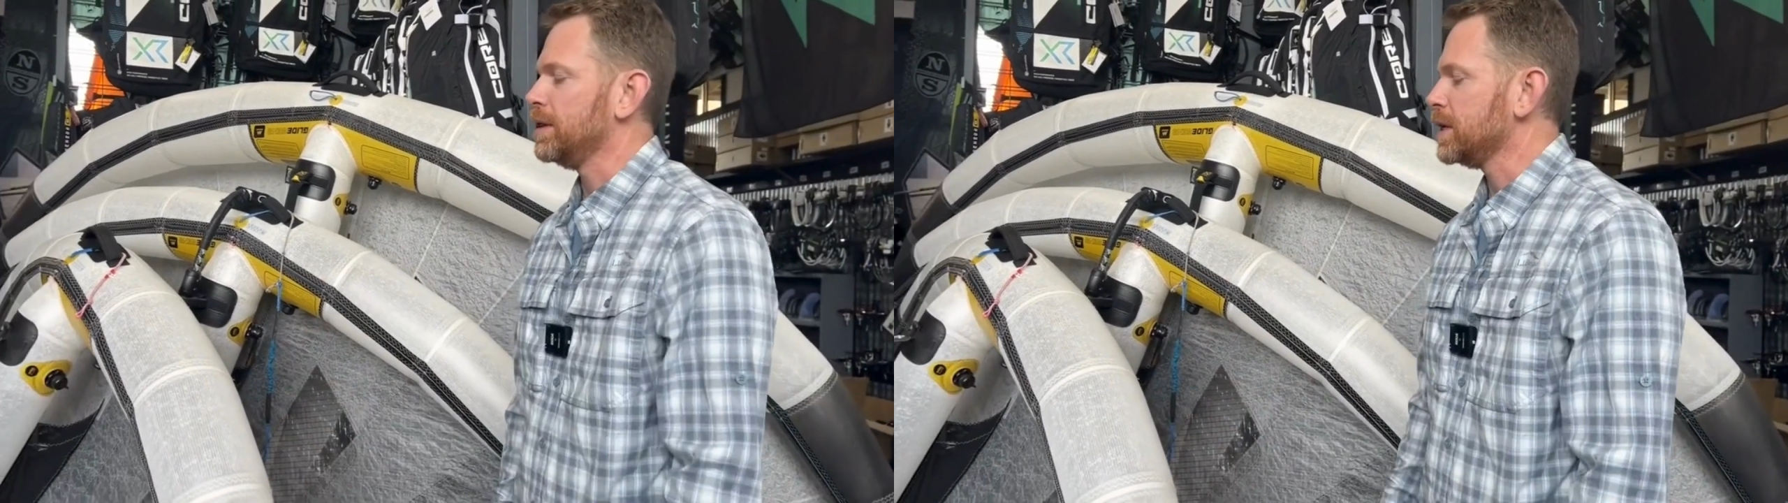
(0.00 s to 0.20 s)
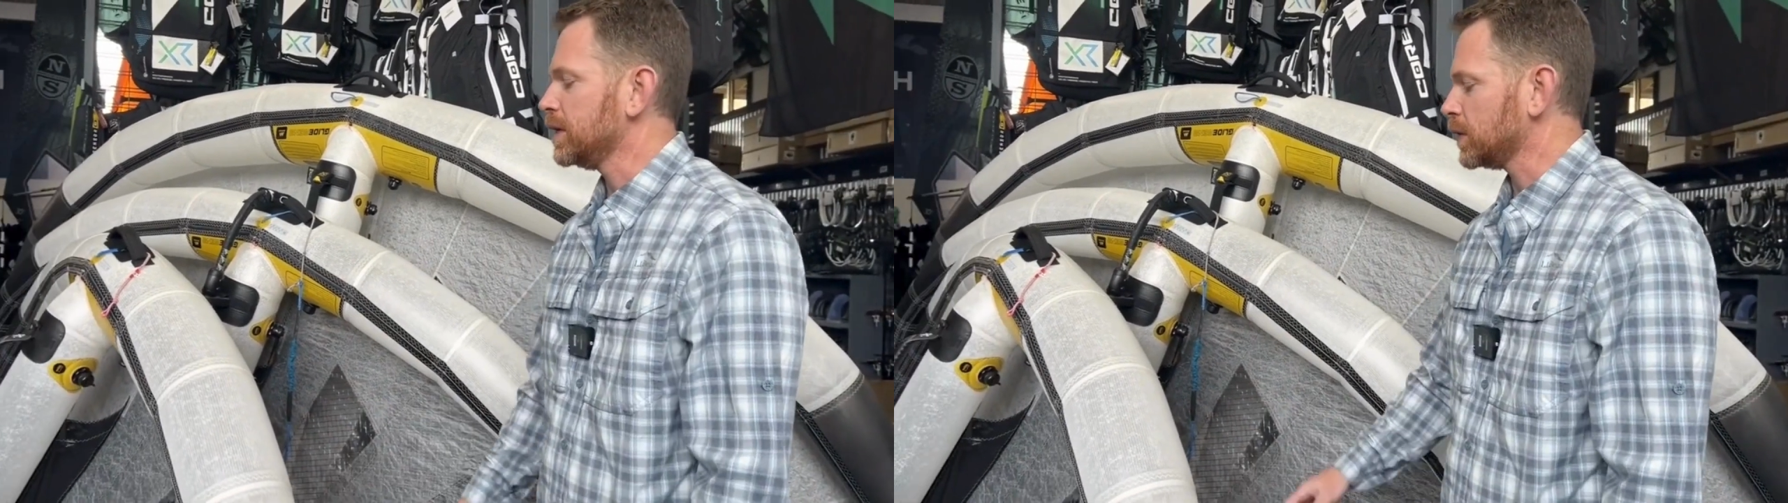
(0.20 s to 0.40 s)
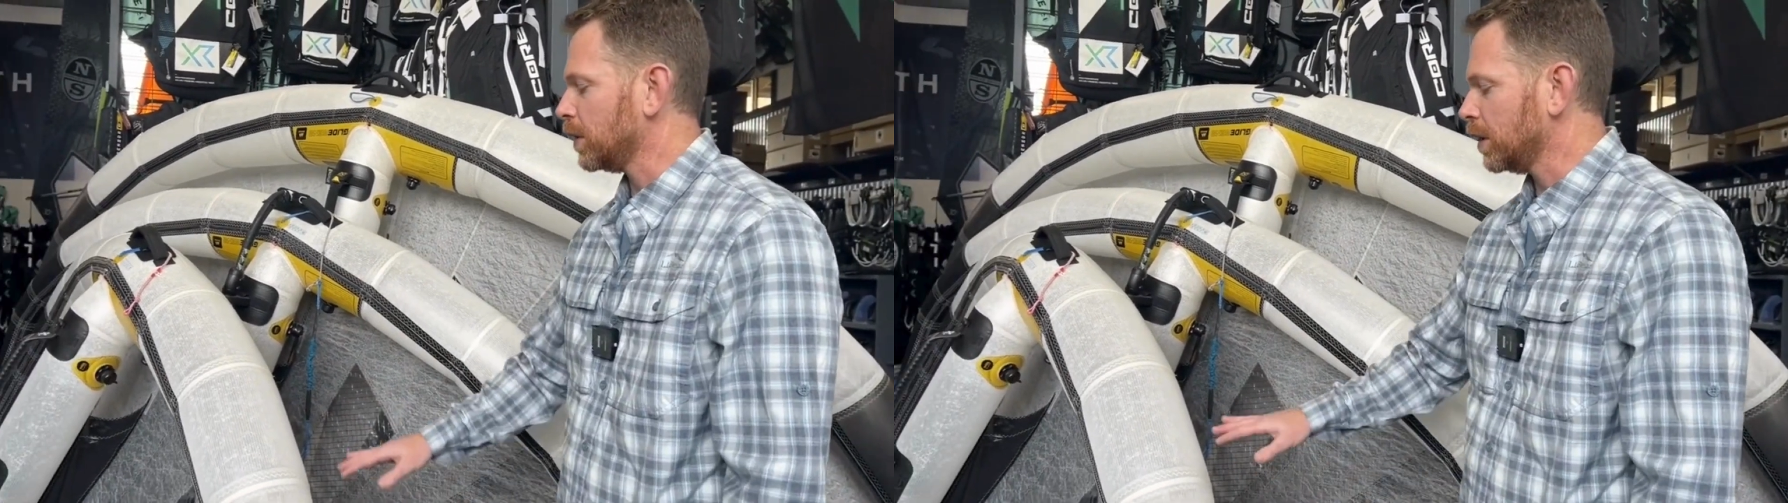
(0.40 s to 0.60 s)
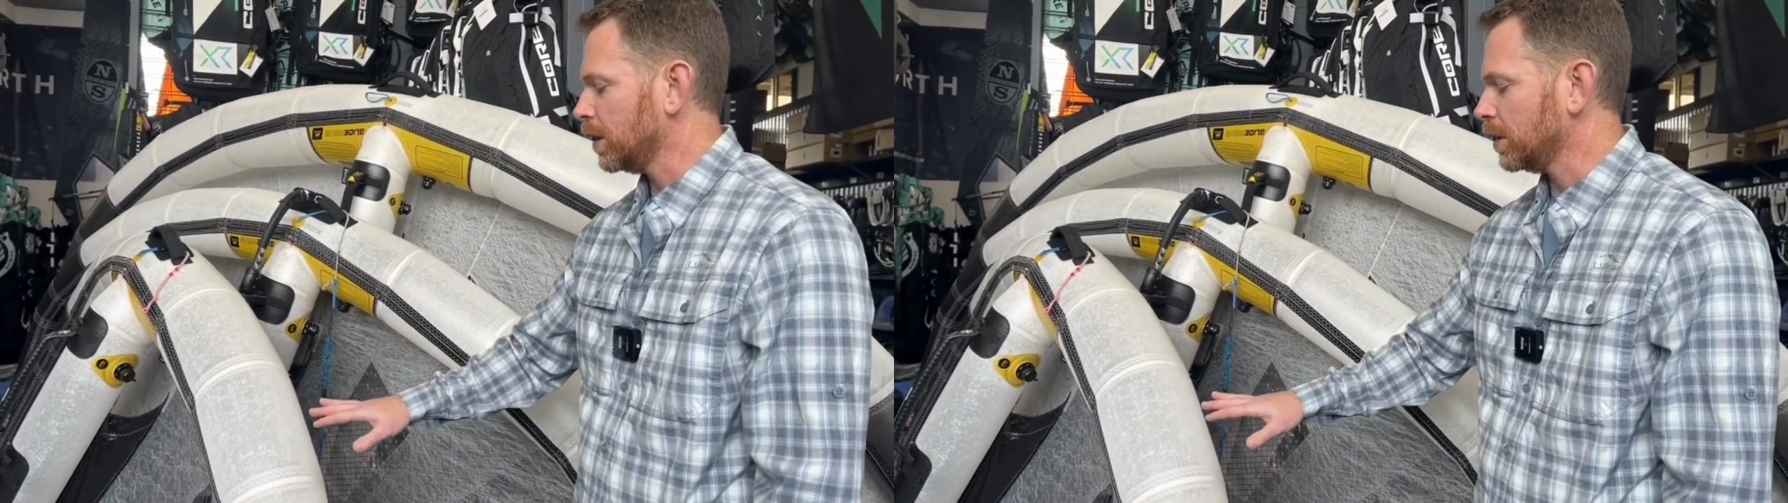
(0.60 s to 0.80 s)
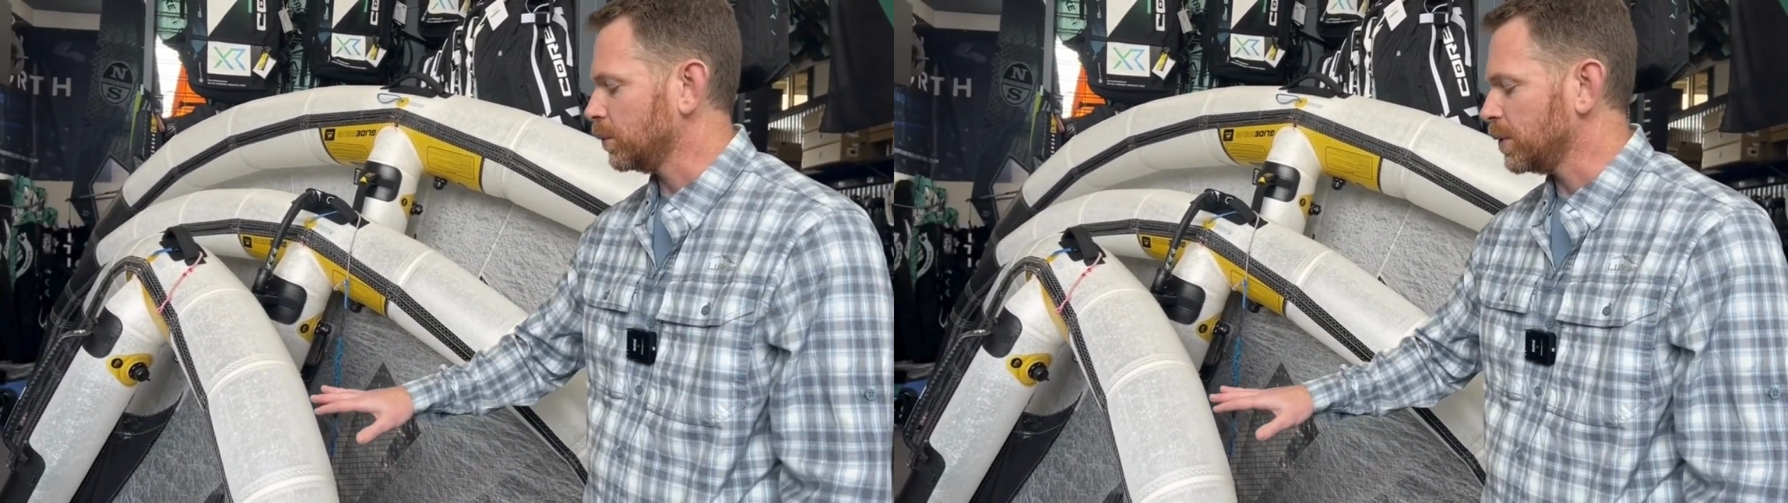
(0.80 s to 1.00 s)
These
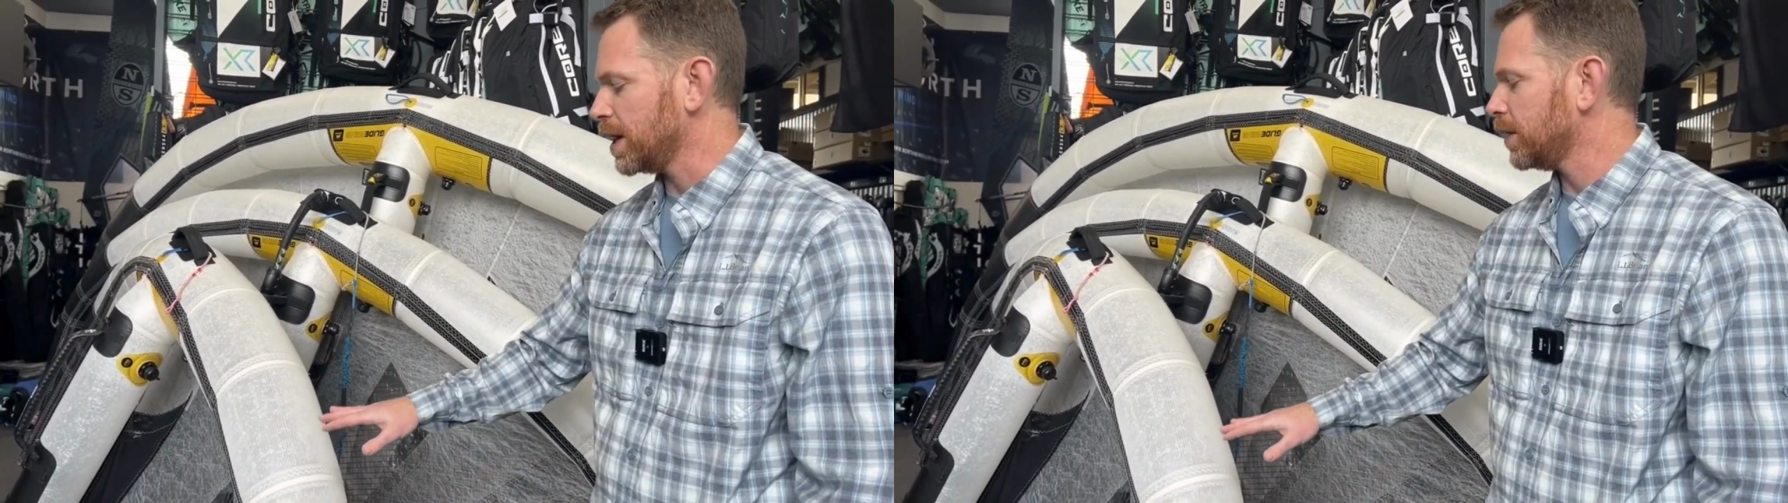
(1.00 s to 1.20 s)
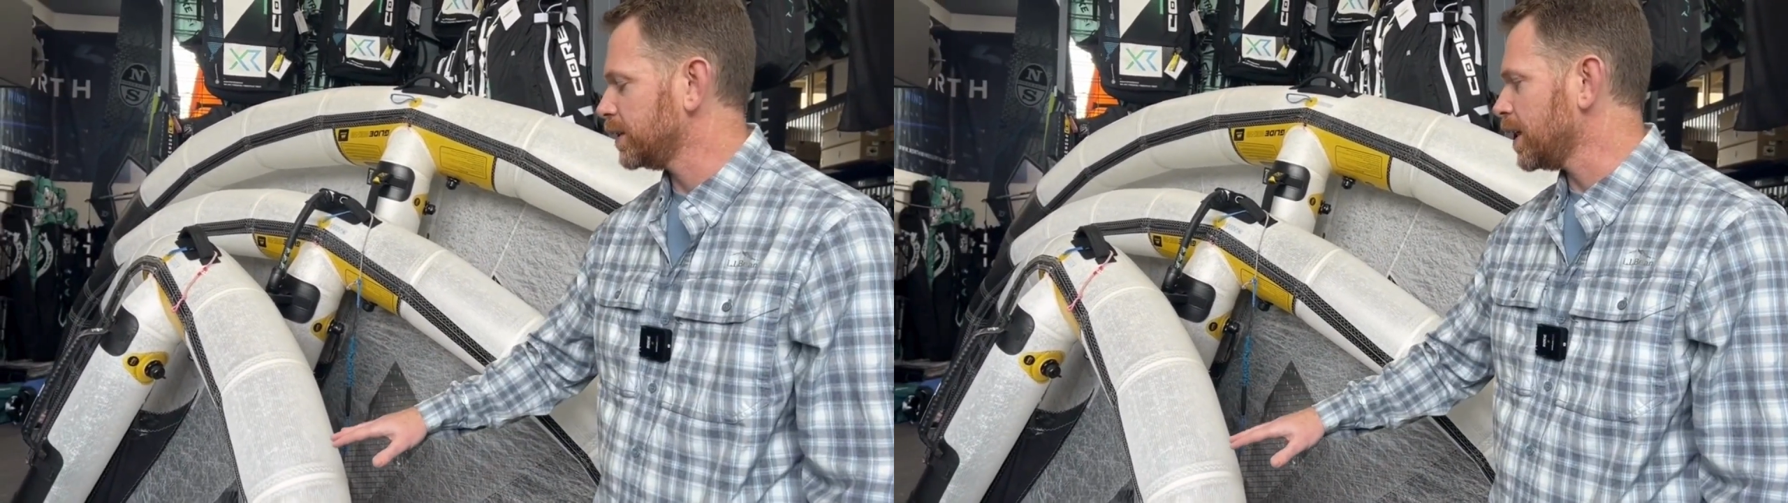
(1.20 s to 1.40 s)
are without a